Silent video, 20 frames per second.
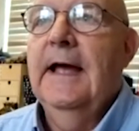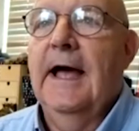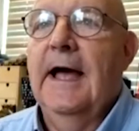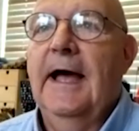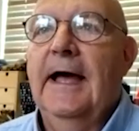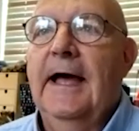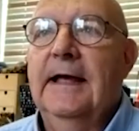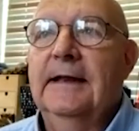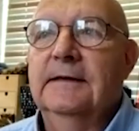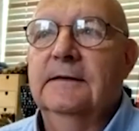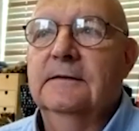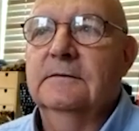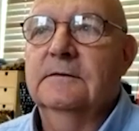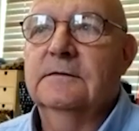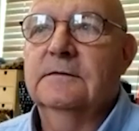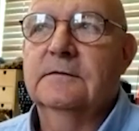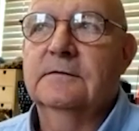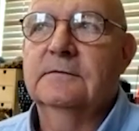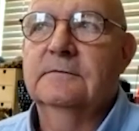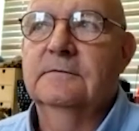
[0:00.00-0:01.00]
And
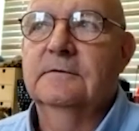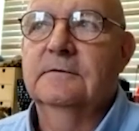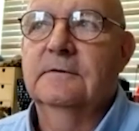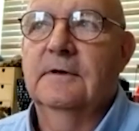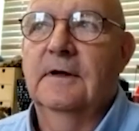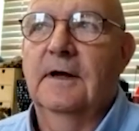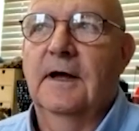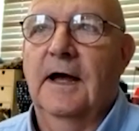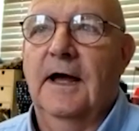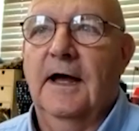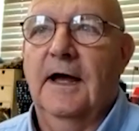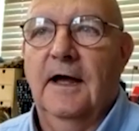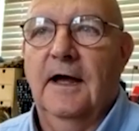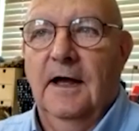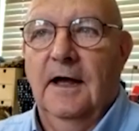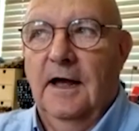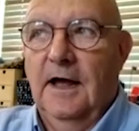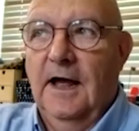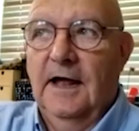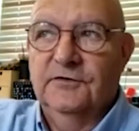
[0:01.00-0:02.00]

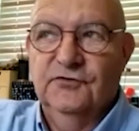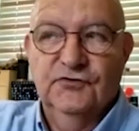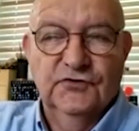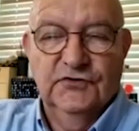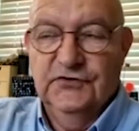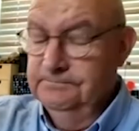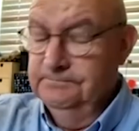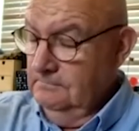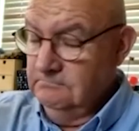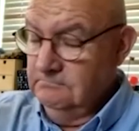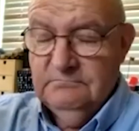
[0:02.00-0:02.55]
I just